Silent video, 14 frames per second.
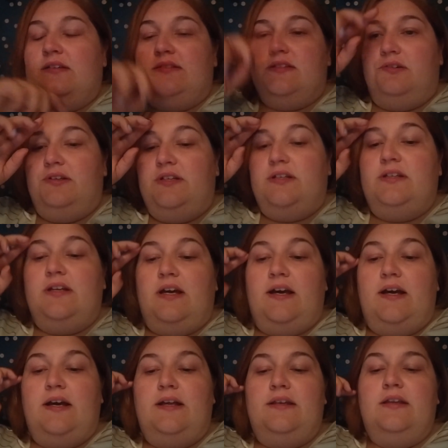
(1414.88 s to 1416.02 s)
So I did,
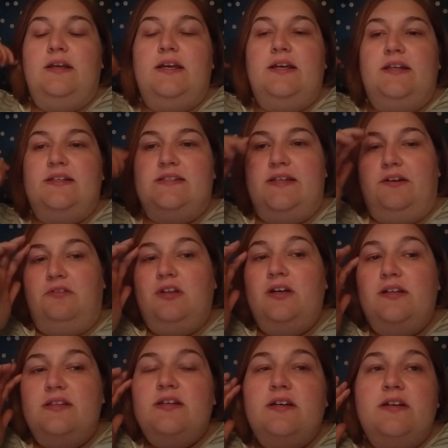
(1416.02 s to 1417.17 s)
and it is now
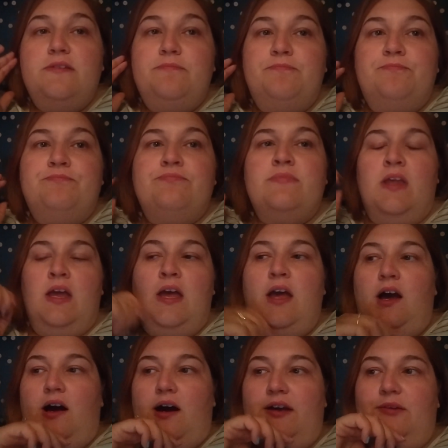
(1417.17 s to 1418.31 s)
night time.
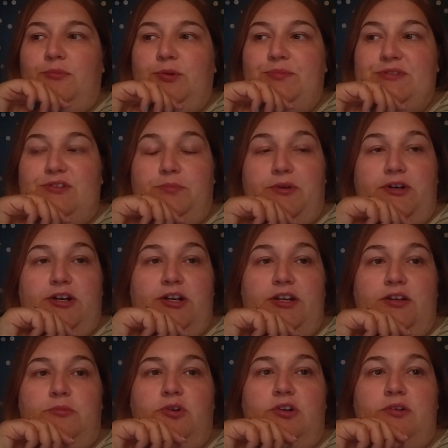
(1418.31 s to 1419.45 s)
I am up super early
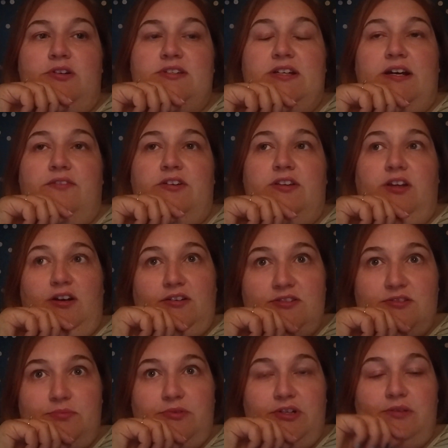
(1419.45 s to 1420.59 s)
in the morning because I have a
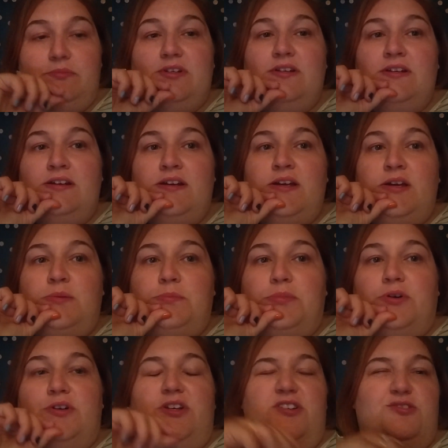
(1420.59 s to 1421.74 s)
doctor's appointment,
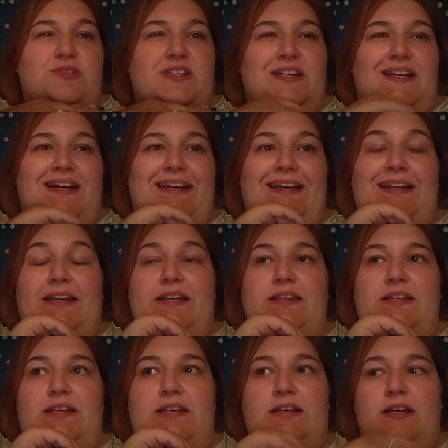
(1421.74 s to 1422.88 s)
but you will see that in
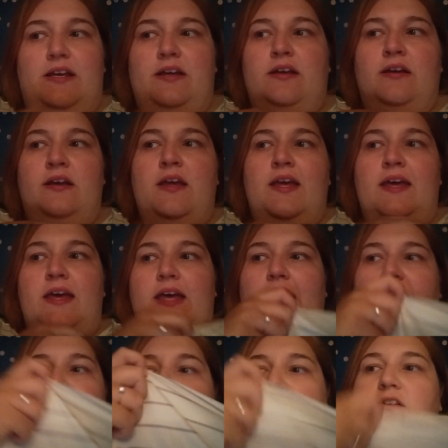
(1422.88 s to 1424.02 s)
the
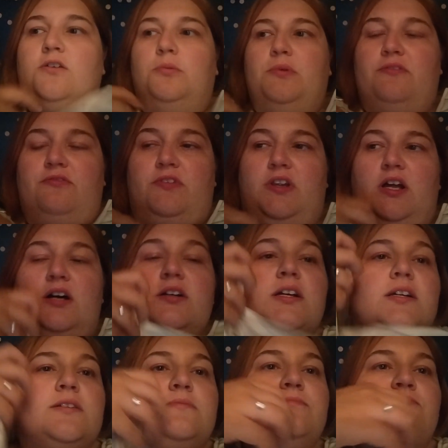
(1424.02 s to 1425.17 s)
S Club vlog.
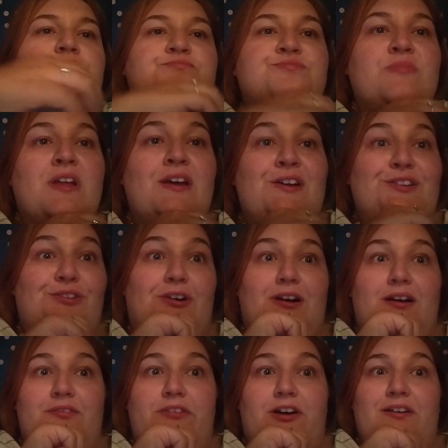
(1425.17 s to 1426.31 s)
Doing a
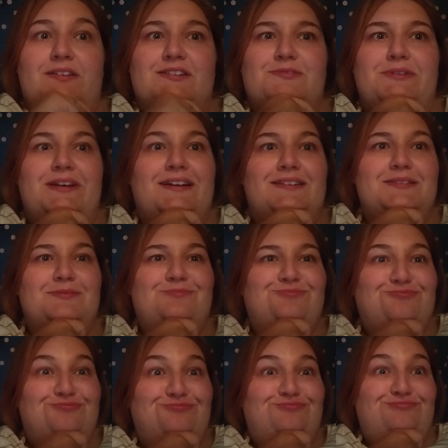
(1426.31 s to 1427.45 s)
lot of vlogging this weekend.
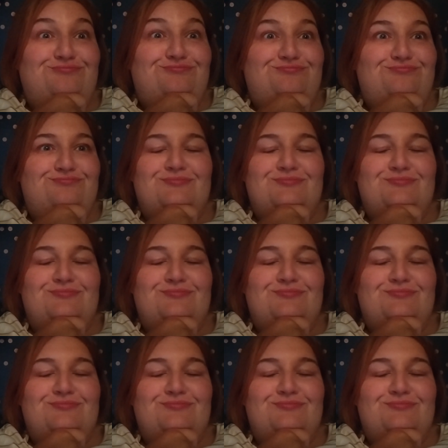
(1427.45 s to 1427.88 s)
Mm-hmm.